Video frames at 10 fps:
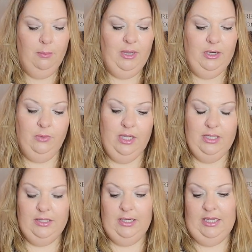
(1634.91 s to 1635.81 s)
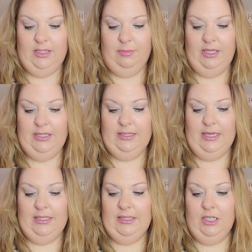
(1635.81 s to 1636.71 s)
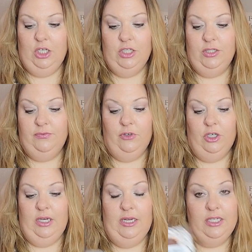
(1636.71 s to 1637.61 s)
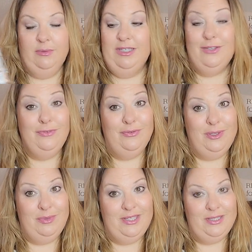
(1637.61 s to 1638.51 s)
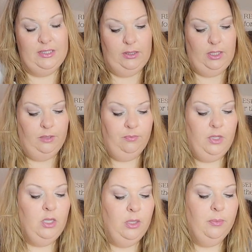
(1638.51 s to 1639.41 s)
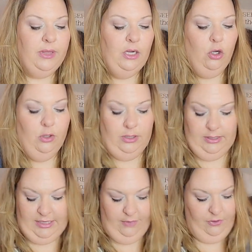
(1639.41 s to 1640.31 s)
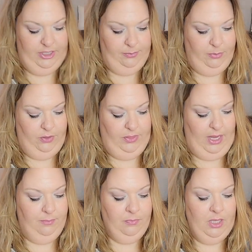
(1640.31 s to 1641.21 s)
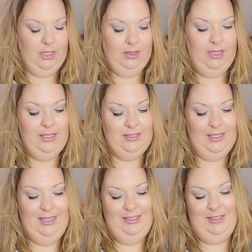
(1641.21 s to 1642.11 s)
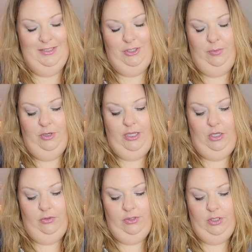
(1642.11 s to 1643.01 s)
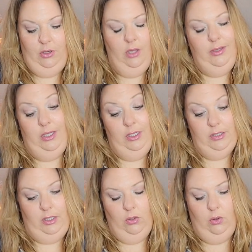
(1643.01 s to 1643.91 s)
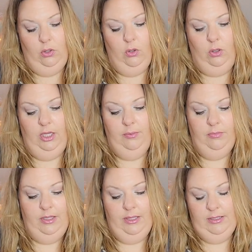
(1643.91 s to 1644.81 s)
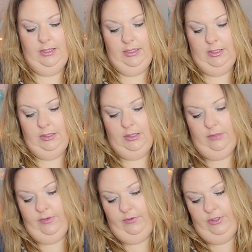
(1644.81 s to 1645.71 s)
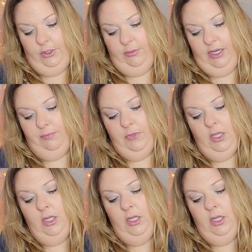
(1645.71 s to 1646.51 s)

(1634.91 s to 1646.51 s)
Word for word: But it was a nice big set of stickers for an expensive 50 pieces in there. But that'll go to the side for his birthday. This is super cute. So all the kids like Coca-Cola. Like, they say that that's their favorite soda pop.